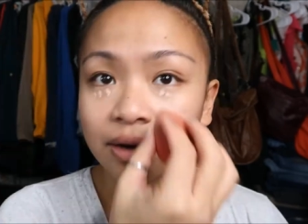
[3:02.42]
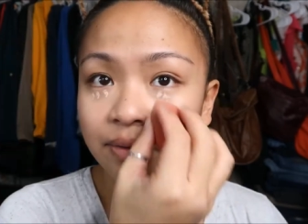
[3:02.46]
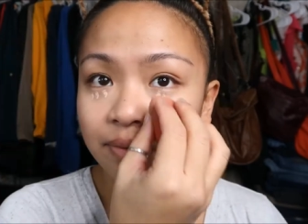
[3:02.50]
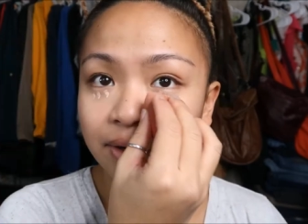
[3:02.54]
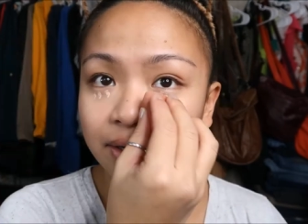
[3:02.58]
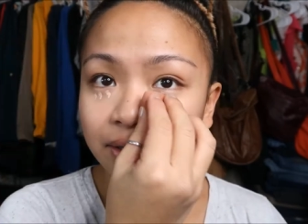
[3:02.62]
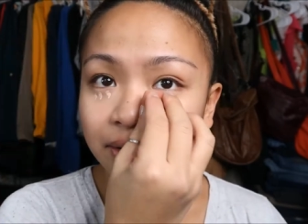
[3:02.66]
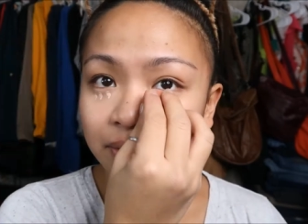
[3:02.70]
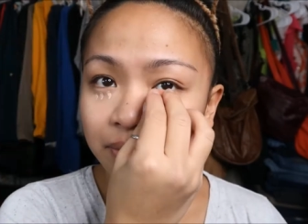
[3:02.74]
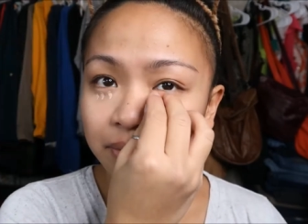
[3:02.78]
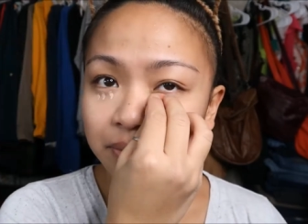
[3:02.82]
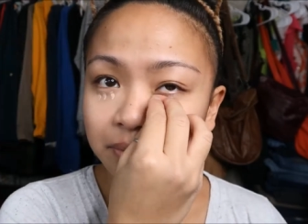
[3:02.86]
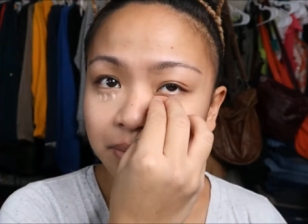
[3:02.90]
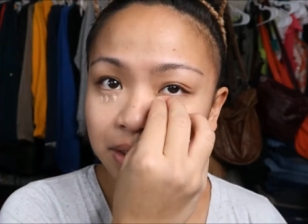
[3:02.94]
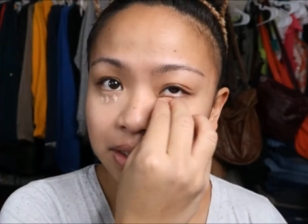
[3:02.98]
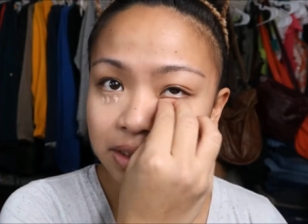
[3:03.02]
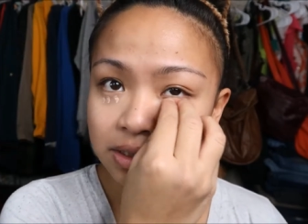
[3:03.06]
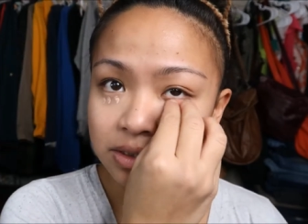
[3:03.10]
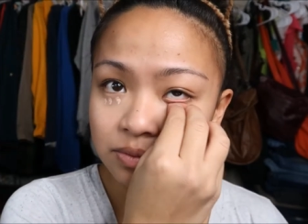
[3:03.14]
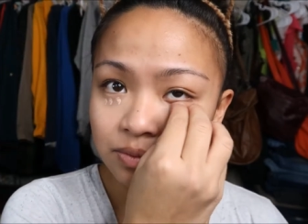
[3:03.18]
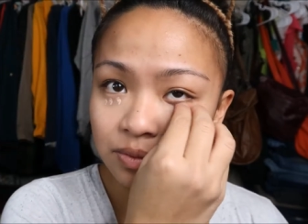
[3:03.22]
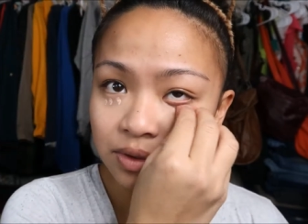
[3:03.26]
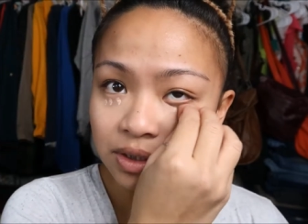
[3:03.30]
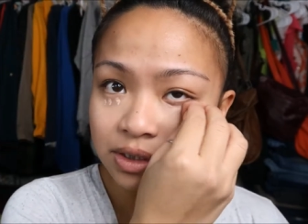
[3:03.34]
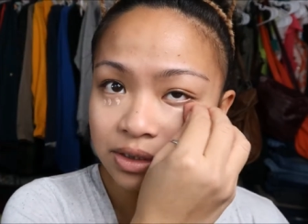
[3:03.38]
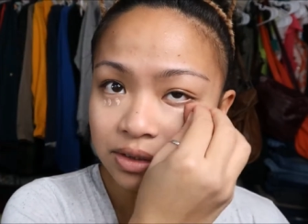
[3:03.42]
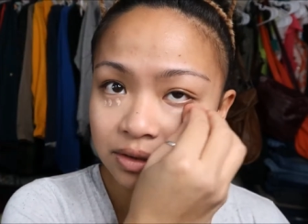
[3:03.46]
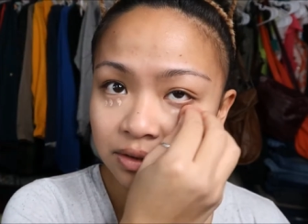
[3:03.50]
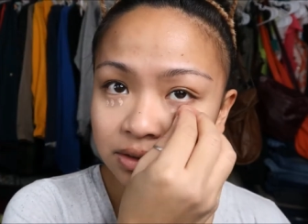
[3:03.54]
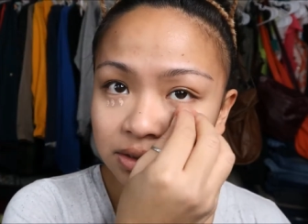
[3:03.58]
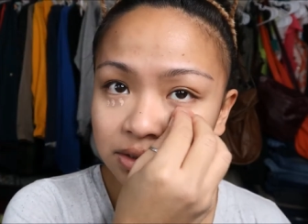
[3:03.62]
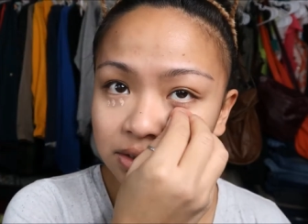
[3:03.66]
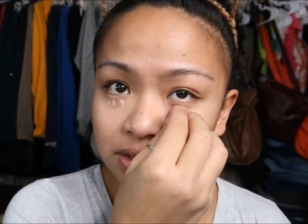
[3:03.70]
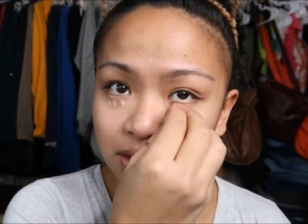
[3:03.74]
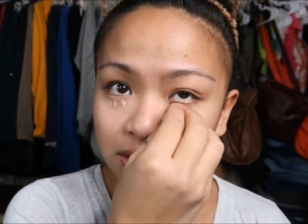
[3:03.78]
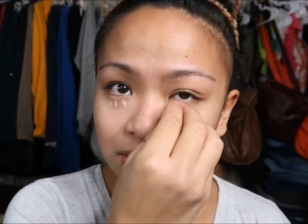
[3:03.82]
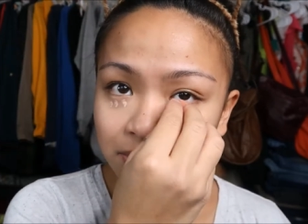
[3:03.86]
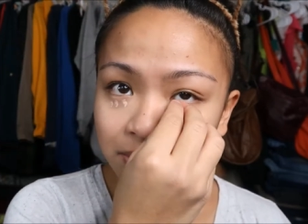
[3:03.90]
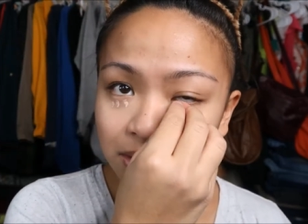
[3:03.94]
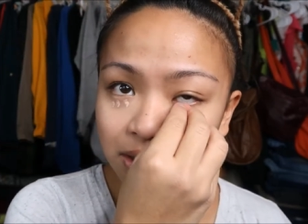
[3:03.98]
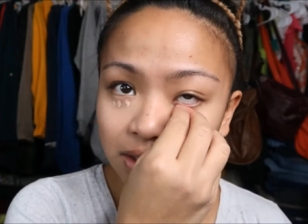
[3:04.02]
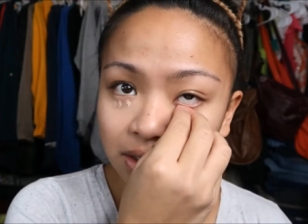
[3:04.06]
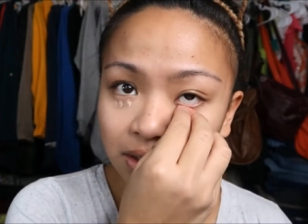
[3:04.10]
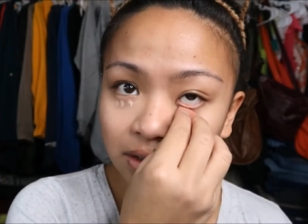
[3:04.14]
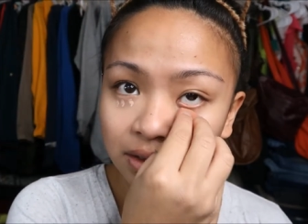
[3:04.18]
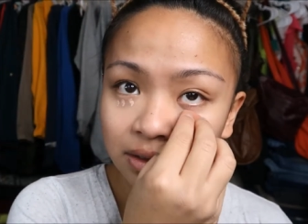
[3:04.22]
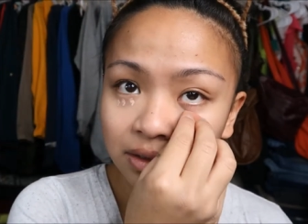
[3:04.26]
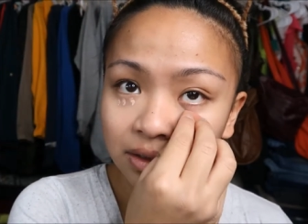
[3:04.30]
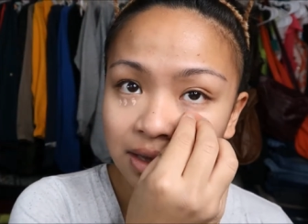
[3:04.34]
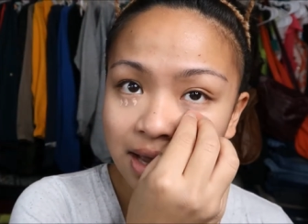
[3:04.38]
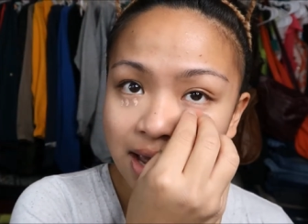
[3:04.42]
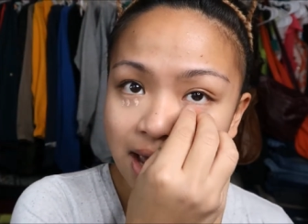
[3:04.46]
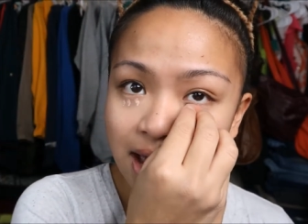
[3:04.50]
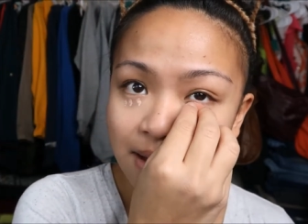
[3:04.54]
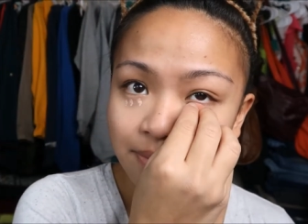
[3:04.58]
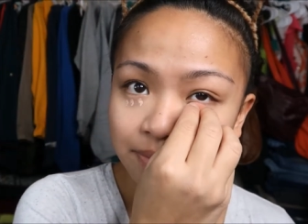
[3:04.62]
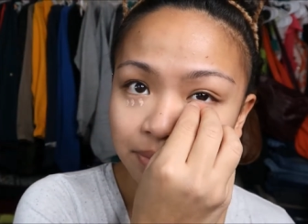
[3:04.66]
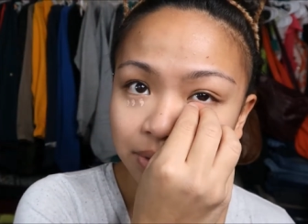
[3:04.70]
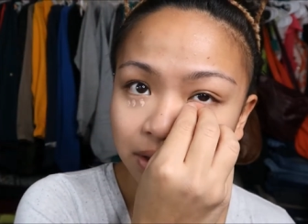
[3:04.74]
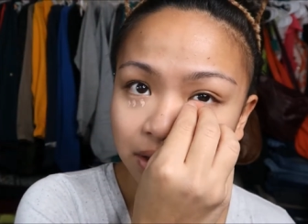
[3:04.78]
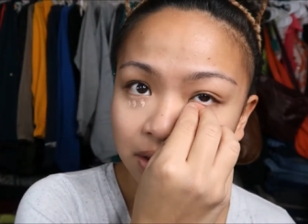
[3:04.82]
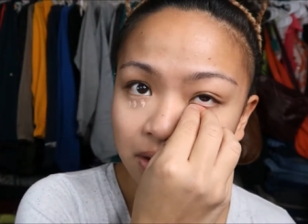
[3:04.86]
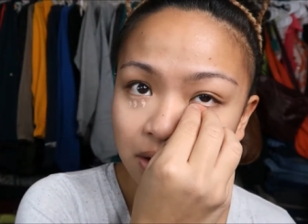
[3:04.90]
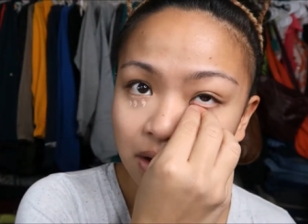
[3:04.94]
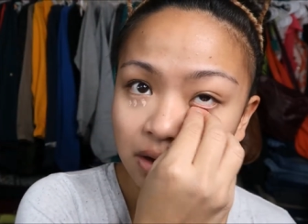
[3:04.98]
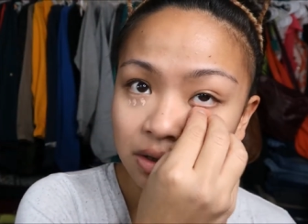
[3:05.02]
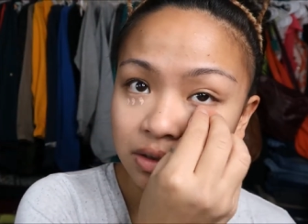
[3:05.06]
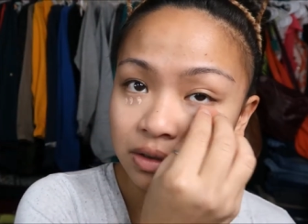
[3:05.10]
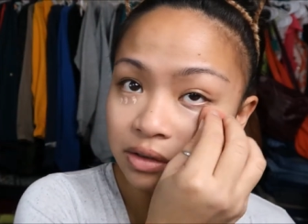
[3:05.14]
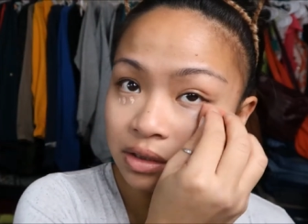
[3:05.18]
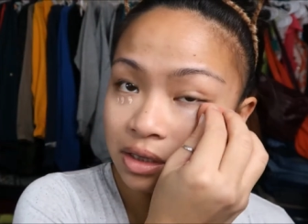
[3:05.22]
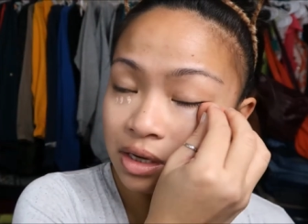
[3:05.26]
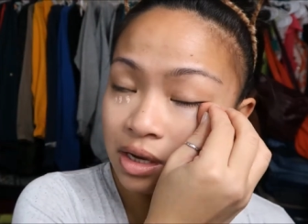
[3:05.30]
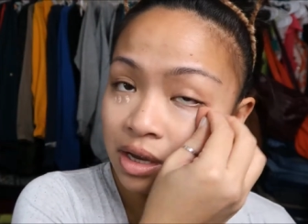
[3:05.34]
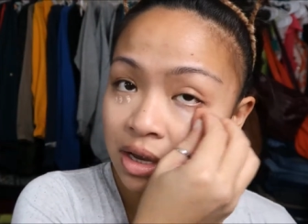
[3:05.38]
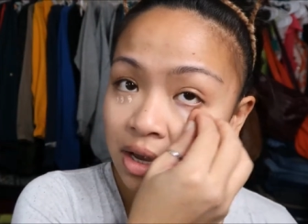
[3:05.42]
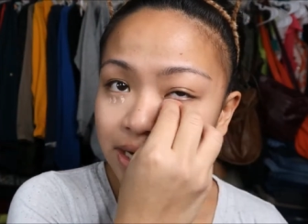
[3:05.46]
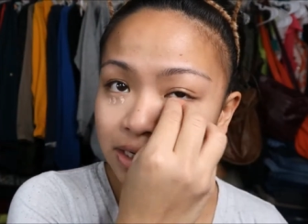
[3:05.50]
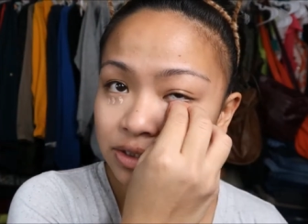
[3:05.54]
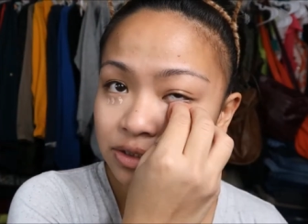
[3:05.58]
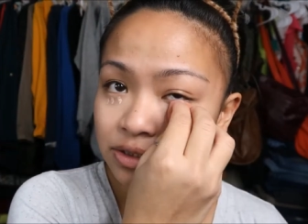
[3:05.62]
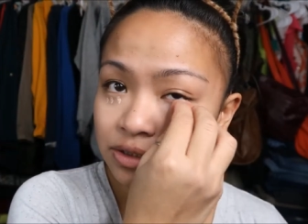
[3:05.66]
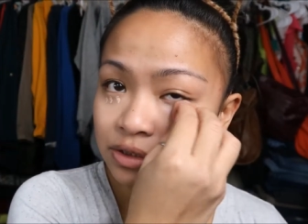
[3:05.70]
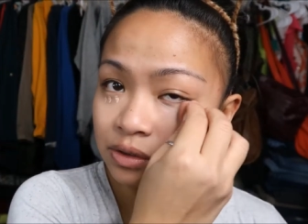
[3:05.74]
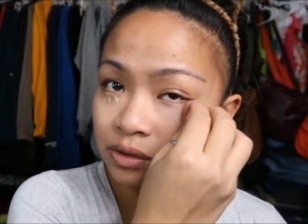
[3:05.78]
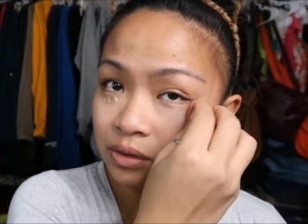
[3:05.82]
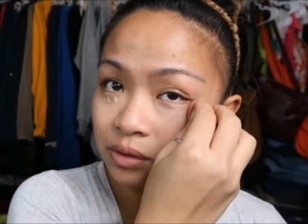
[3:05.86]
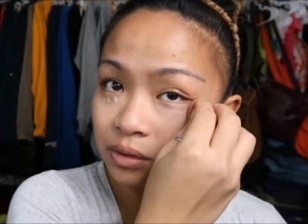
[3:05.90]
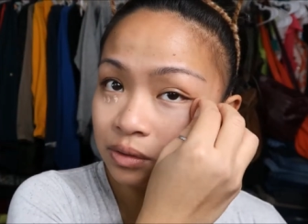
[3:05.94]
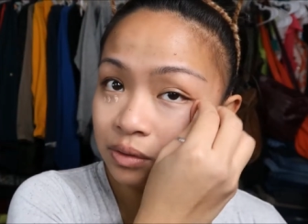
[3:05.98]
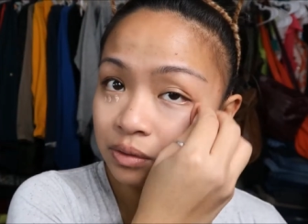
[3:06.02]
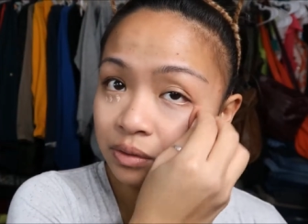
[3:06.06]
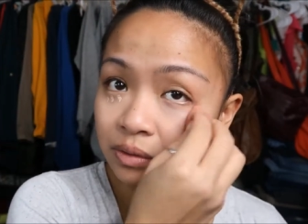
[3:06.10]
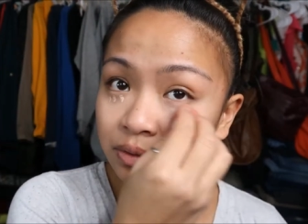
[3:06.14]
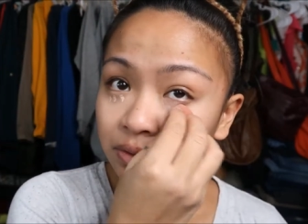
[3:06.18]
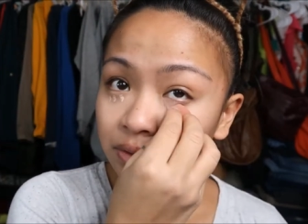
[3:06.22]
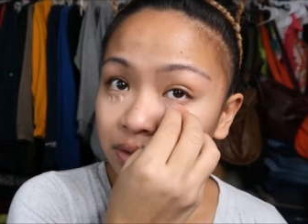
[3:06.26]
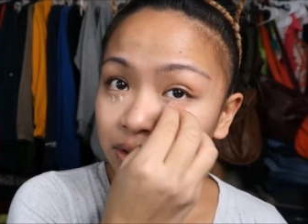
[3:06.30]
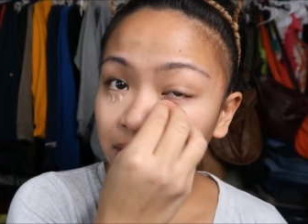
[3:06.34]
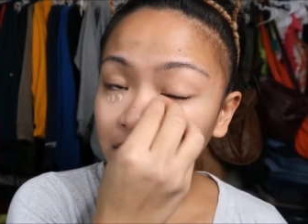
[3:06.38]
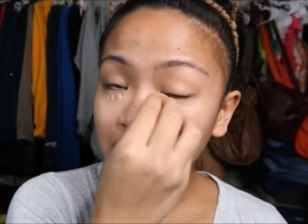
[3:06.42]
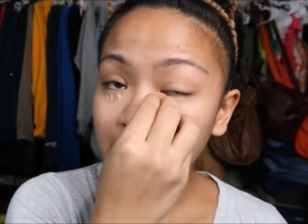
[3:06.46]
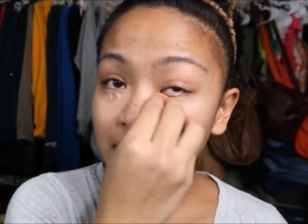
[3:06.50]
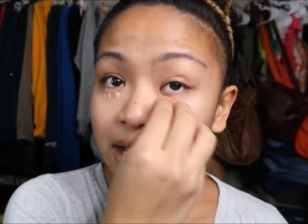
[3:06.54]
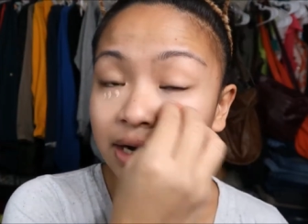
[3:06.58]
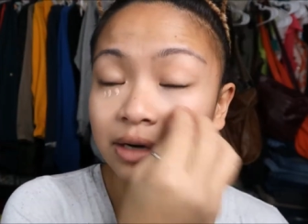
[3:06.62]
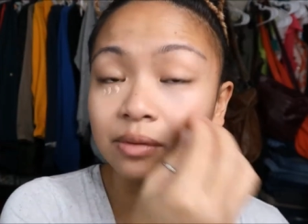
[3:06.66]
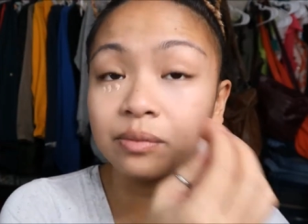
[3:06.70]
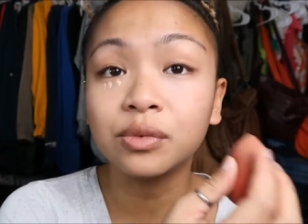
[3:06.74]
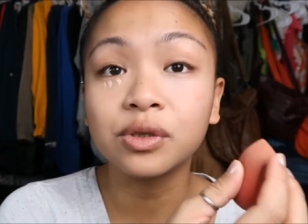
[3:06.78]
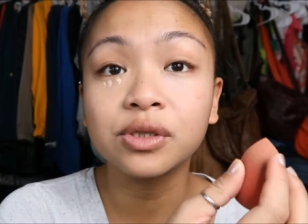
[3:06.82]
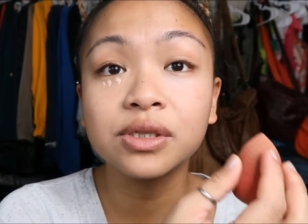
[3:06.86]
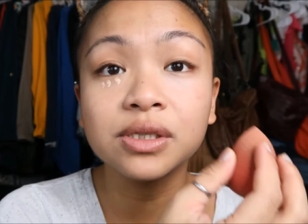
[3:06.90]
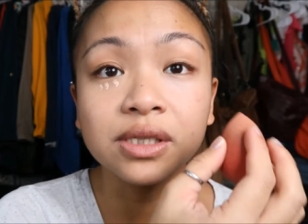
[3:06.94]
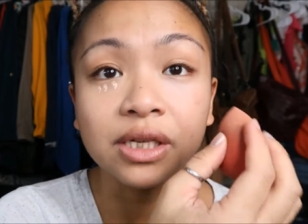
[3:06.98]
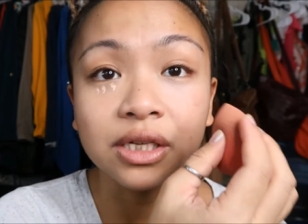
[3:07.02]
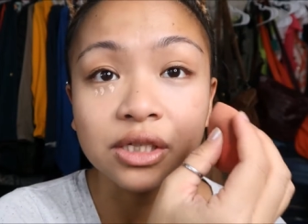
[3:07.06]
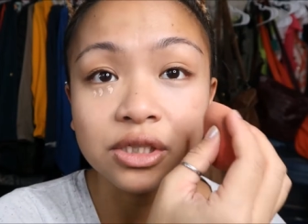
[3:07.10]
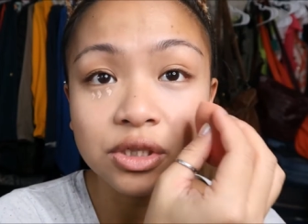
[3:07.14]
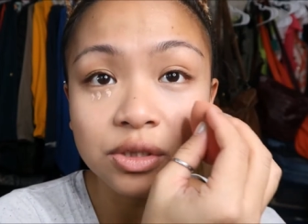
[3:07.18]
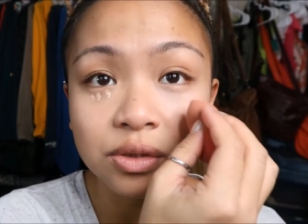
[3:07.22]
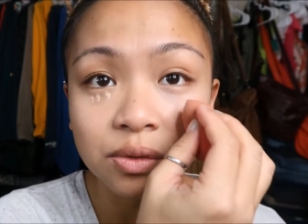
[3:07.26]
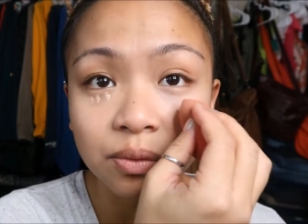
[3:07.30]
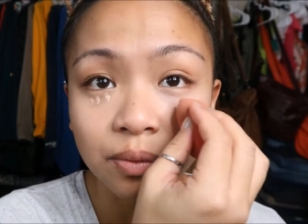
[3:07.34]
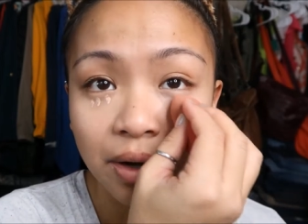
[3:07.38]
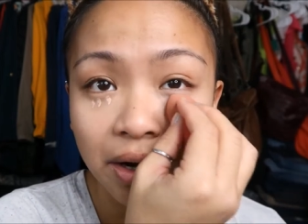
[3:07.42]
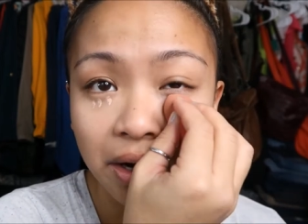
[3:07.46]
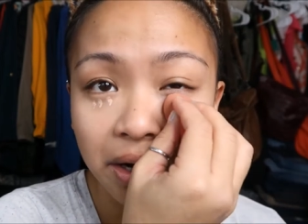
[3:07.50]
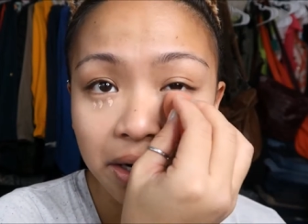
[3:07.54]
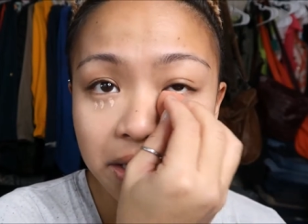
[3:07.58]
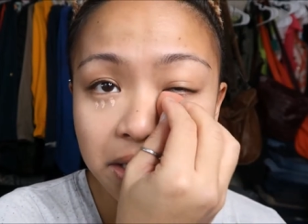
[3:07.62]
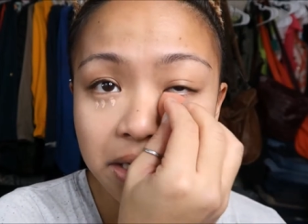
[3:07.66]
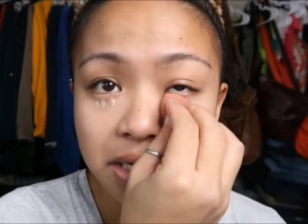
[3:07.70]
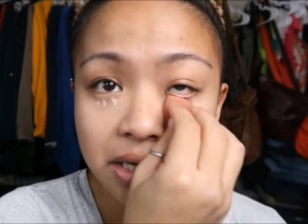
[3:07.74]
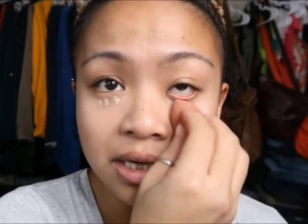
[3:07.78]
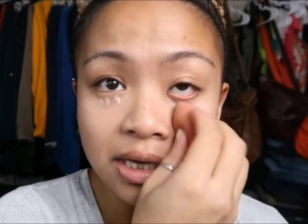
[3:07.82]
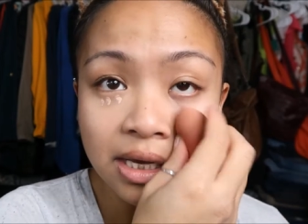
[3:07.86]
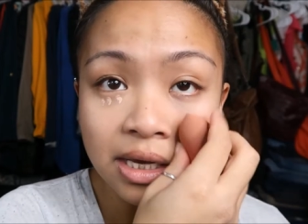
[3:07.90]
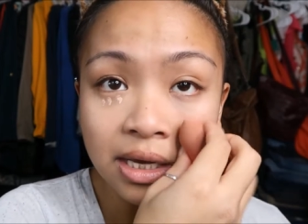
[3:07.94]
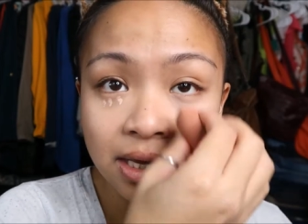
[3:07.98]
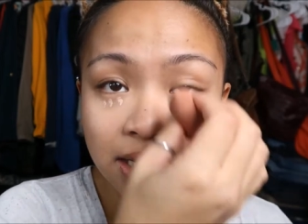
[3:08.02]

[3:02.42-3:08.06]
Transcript: Get ready with me is what it's gonna be aptly called. Back to the animal sanctuary.